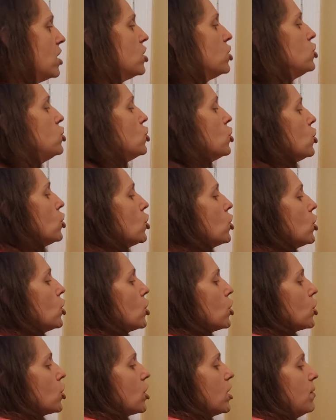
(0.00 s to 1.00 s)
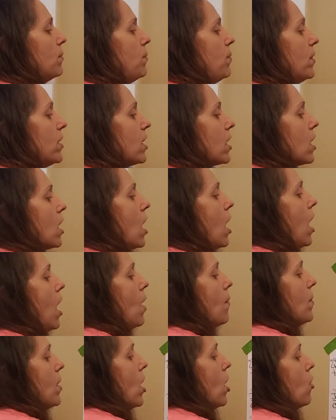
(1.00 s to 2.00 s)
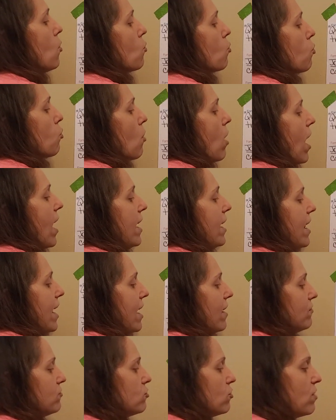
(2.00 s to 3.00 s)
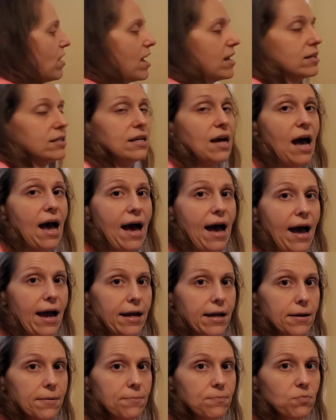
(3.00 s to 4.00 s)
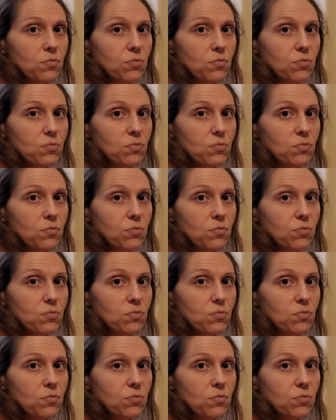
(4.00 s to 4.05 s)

you're going to put a comma right after that tag